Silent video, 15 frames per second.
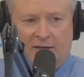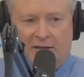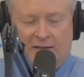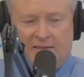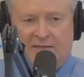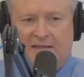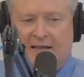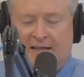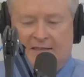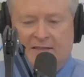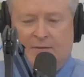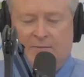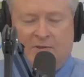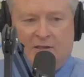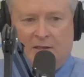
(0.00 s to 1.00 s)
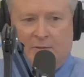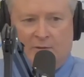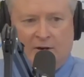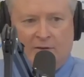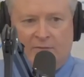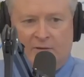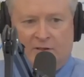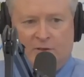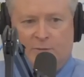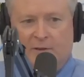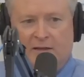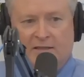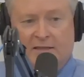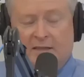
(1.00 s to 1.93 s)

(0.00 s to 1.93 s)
is not something they would ever expect